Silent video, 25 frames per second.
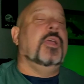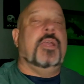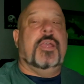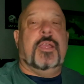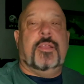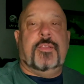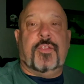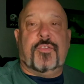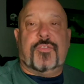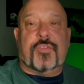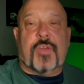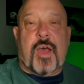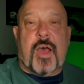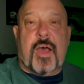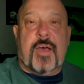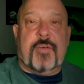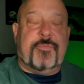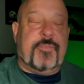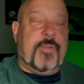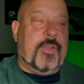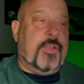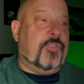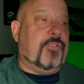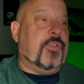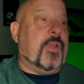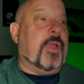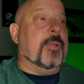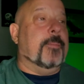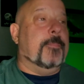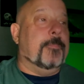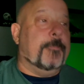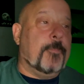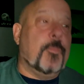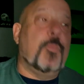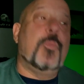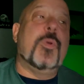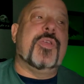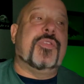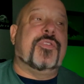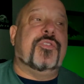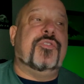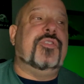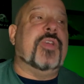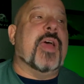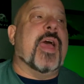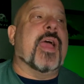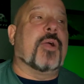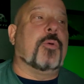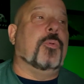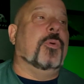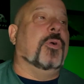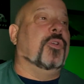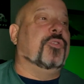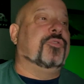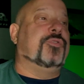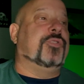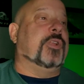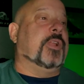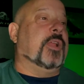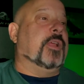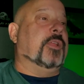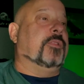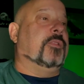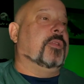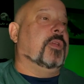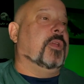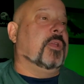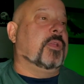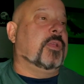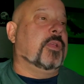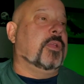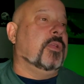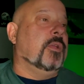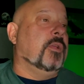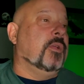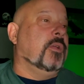in this offense, and with Zach Wilson, I think.